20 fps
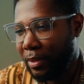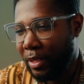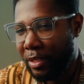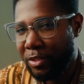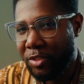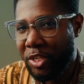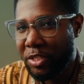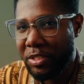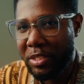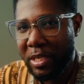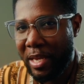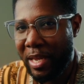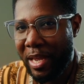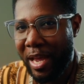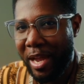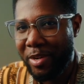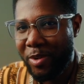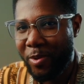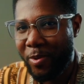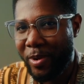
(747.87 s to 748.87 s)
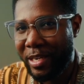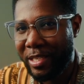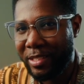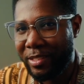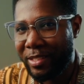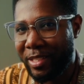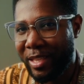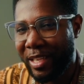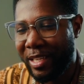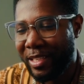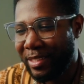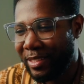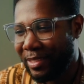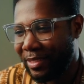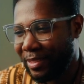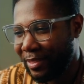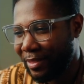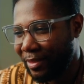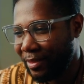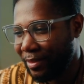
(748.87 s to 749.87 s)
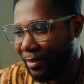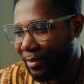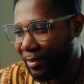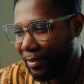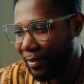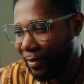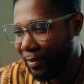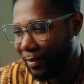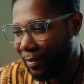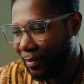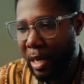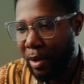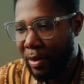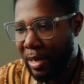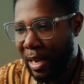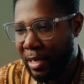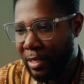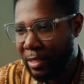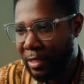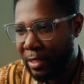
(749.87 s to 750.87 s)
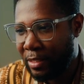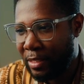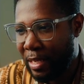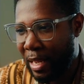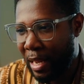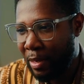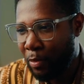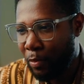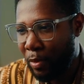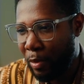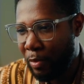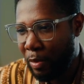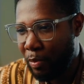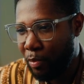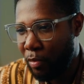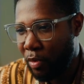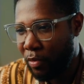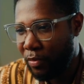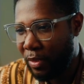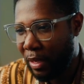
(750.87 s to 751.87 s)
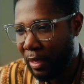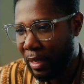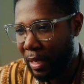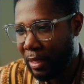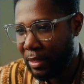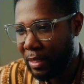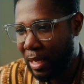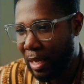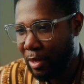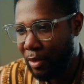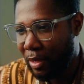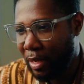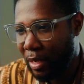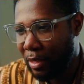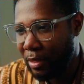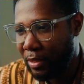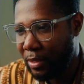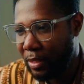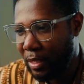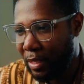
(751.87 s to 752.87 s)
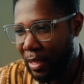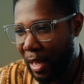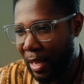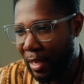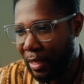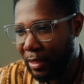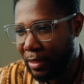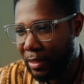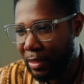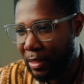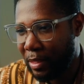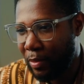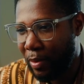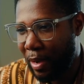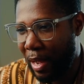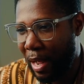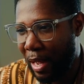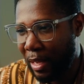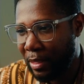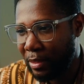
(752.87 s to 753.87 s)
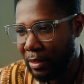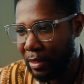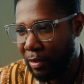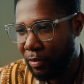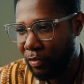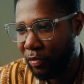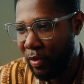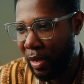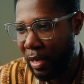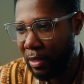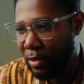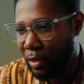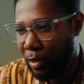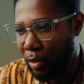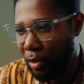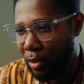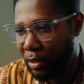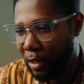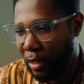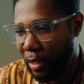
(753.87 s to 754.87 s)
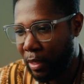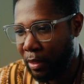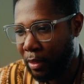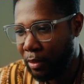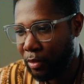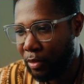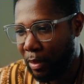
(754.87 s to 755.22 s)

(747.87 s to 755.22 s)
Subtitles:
It's just AI doing its thing. Now that this is done, when we move the cursor, you can see that it still has the face logged in.